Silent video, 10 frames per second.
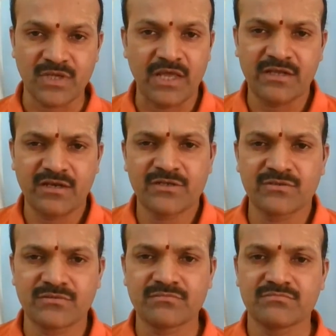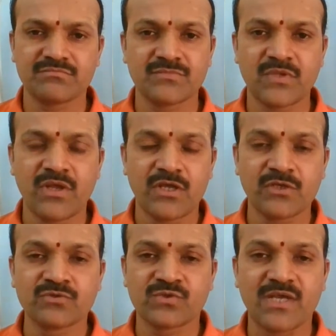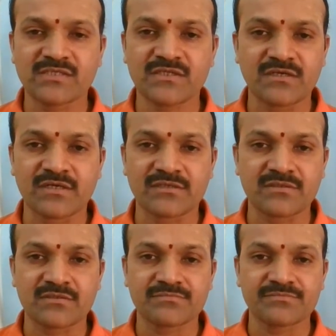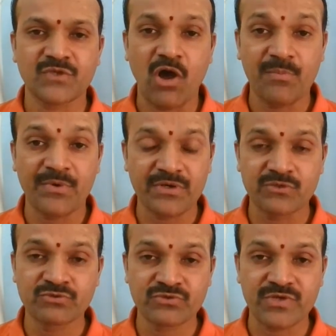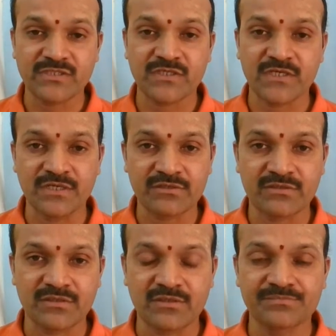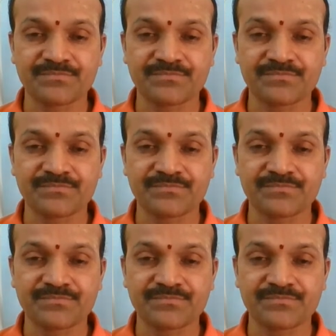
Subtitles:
Iron used as conductor, copper used as conductor.